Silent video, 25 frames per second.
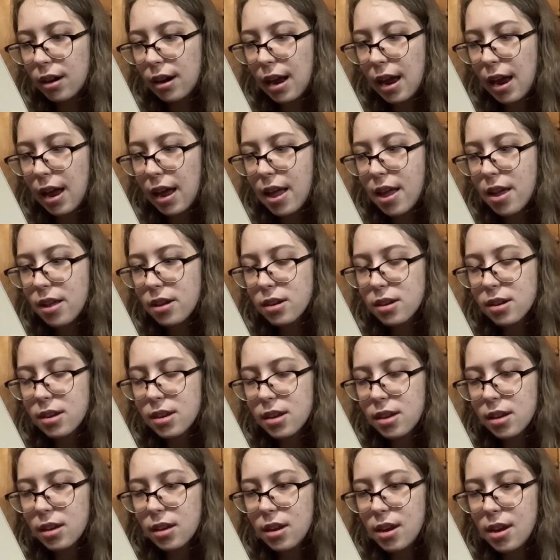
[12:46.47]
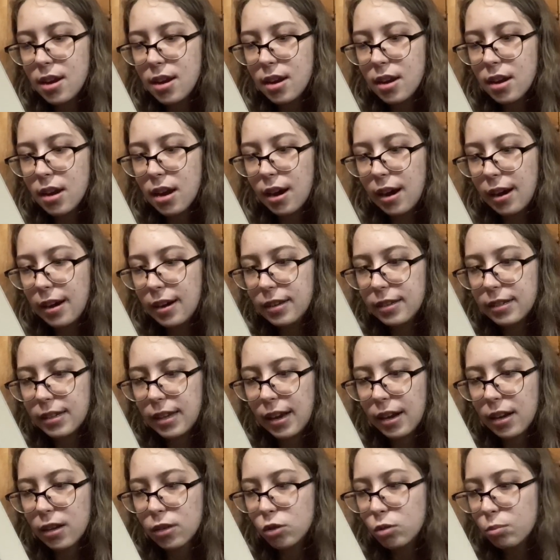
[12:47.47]
and he is
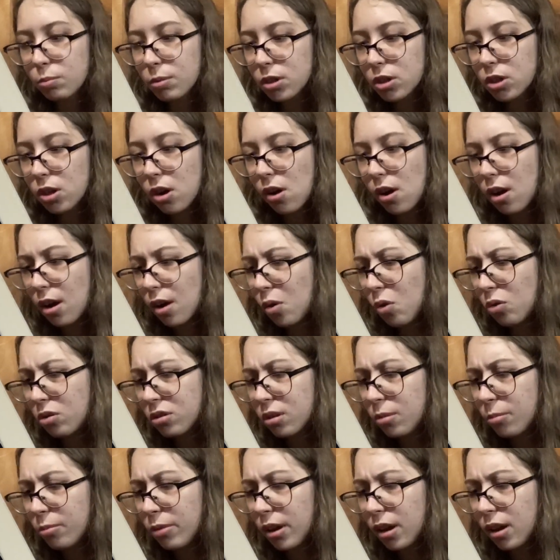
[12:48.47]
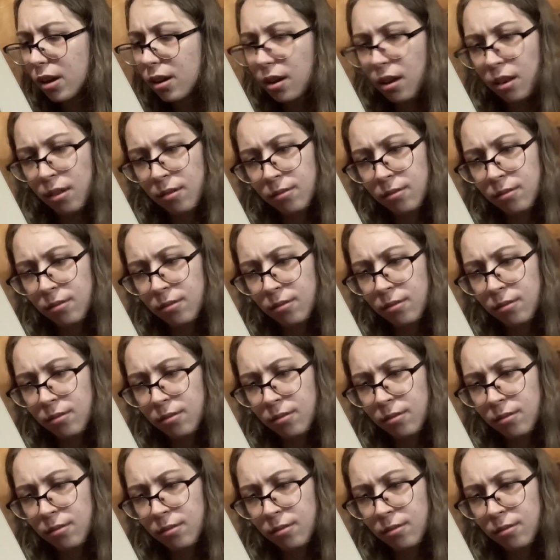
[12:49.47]
like a superstar or something.